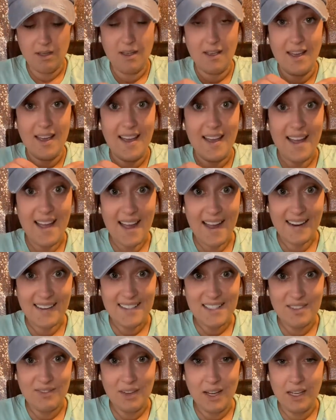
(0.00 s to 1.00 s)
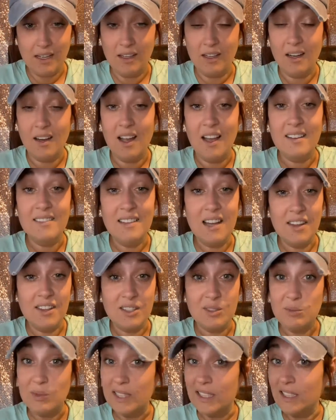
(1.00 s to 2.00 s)
Activator, another
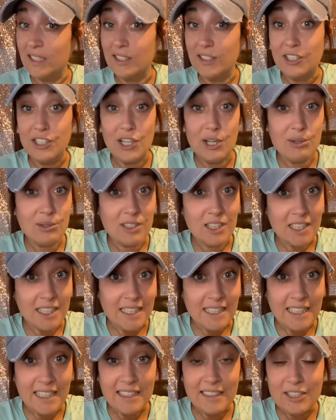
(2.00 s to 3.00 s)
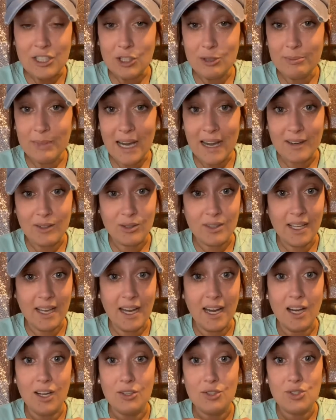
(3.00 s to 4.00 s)
one, no cleaning, no bottle
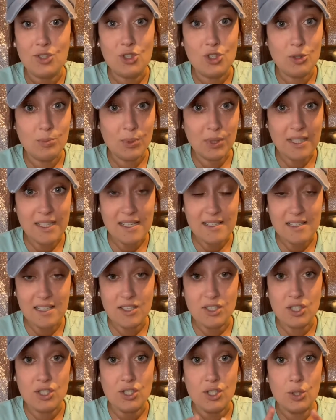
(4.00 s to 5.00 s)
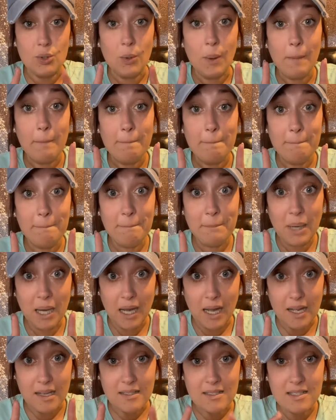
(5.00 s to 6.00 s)
care, super easy to do.
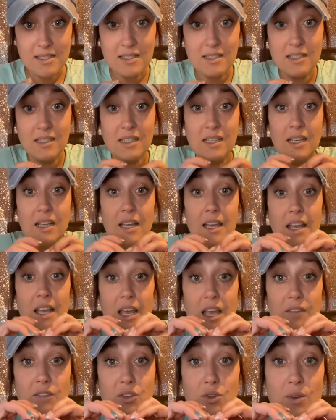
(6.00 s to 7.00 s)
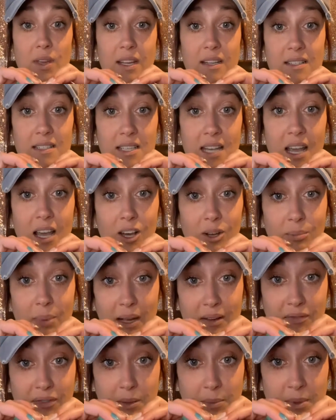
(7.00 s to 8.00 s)
But if you can tell by
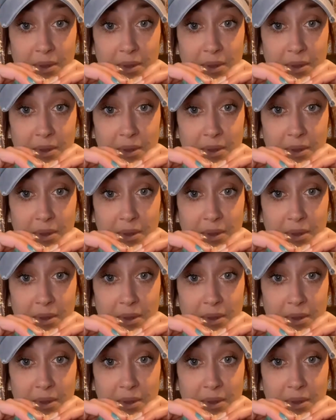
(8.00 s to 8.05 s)
flipping them